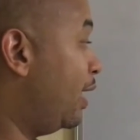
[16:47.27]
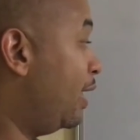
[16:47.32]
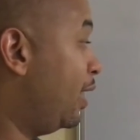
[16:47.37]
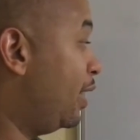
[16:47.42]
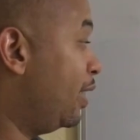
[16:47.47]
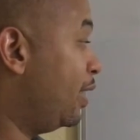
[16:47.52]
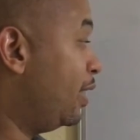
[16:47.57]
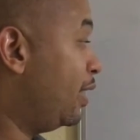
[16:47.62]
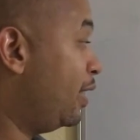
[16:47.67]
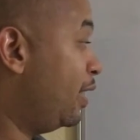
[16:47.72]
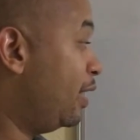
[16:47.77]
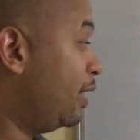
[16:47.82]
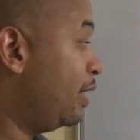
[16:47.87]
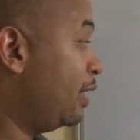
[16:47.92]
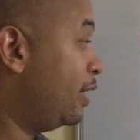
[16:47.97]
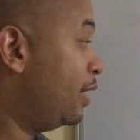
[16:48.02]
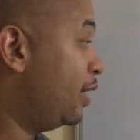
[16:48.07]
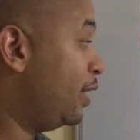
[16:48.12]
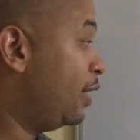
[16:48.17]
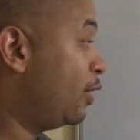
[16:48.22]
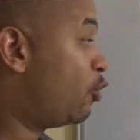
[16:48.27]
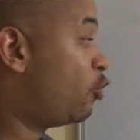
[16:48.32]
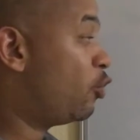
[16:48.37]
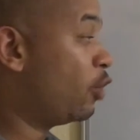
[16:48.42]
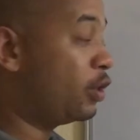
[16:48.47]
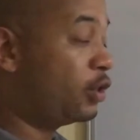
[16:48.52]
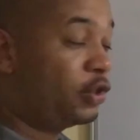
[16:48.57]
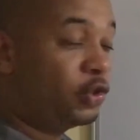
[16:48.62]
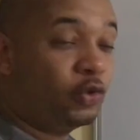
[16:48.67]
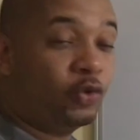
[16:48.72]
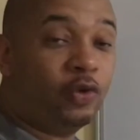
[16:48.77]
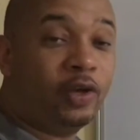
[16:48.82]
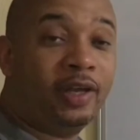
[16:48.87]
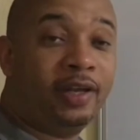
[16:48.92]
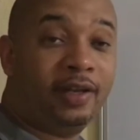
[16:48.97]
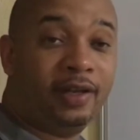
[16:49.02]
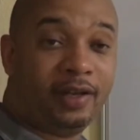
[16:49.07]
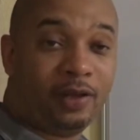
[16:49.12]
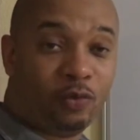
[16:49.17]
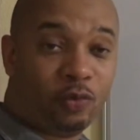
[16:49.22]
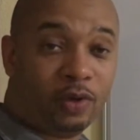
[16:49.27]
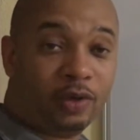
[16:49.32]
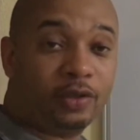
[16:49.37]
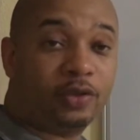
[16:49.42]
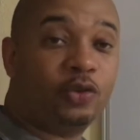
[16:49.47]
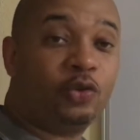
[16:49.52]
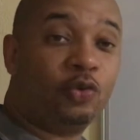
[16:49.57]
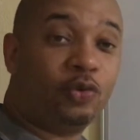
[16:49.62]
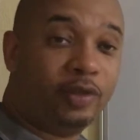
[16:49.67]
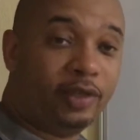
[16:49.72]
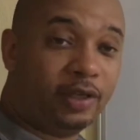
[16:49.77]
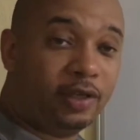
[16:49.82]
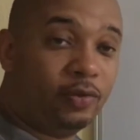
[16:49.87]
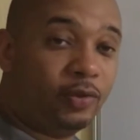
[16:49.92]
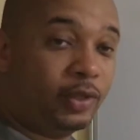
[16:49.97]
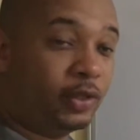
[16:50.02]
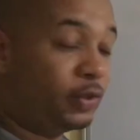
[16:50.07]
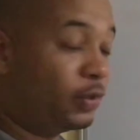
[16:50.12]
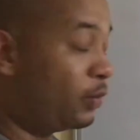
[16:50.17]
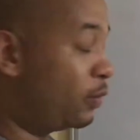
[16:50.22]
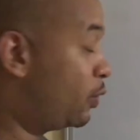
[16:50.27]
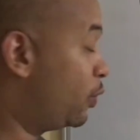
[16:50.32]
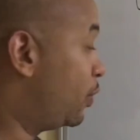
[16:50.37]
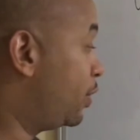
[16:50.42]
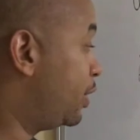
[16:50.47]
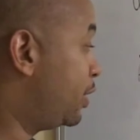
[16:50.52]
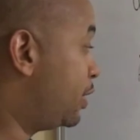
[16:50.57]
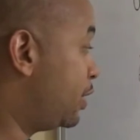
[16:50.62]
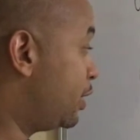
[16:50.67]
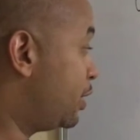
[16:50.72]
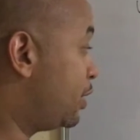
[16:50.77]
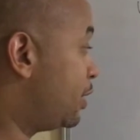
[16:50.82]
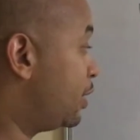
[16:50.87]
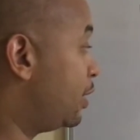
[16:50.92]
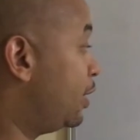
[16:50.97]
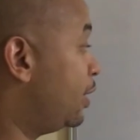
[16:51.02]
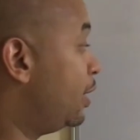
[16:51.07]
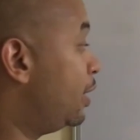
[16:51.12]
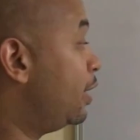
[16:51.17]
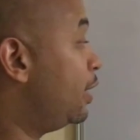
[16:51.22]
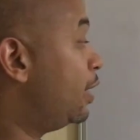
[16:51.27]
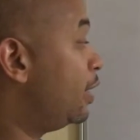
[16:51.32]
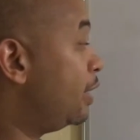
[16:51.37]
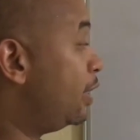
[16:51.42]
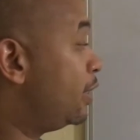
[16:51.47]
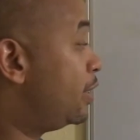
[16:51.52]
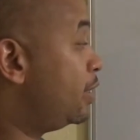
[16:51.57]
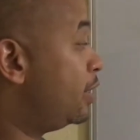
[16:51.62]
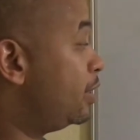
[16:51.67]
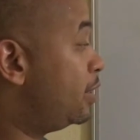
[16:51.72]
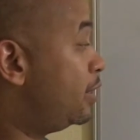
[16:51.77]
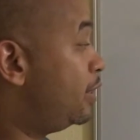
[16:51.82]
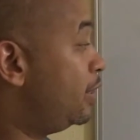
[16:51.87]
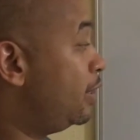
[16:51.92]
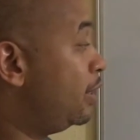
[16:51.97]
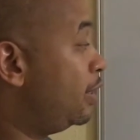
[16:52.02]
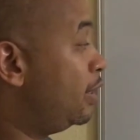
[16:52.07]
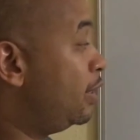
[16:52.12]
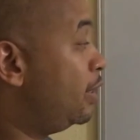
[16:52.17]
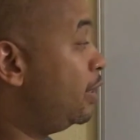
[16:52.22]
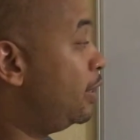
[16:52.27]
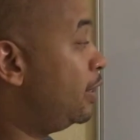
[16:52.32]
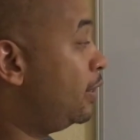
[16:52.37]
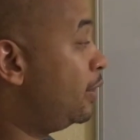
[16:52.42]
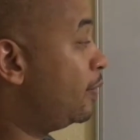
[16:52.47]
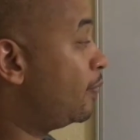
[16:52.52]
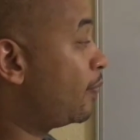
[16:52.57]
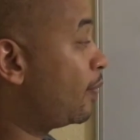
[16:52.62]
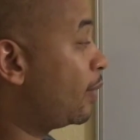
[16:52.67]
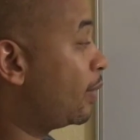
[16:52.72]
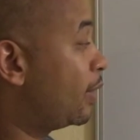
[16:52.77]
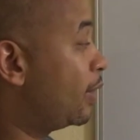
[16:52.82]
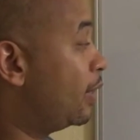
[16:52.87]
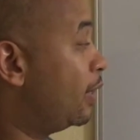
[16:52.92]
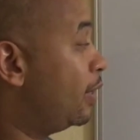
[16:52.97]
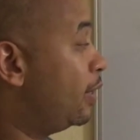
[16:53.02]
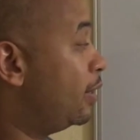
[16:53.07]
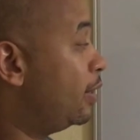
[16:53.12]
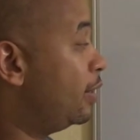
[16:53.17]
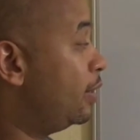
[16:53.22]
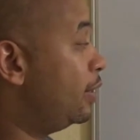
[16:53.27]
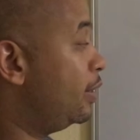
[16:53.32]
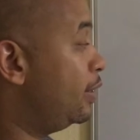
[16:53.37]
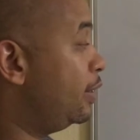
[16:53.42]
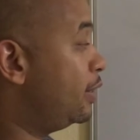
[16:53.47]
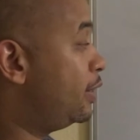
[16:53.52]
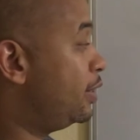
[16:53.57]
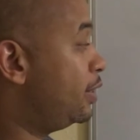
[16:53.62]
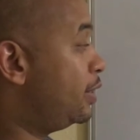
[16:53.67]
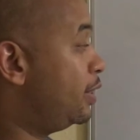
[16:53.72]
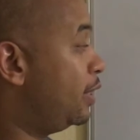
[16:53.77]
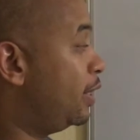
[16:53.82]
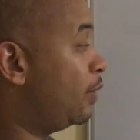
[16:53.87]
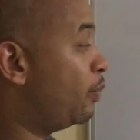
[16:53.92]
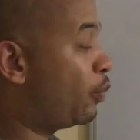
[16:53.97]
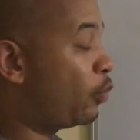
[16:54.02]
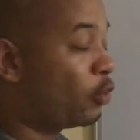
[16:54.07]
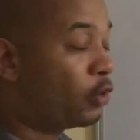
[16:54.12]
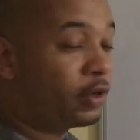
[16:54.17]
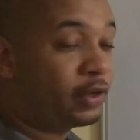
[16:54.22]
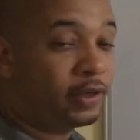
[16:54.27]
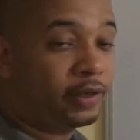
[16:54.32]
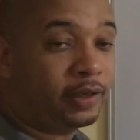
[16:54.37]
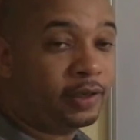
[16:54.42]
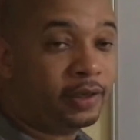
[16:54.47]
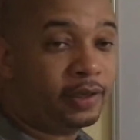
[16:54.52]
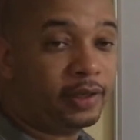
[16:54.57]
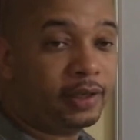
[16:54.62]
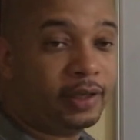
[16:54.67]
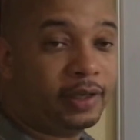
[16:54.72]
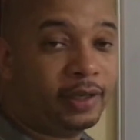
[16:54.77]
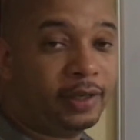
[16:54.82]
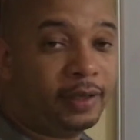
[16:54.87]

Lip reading: and they trust you and they want to deal with you. So this is the important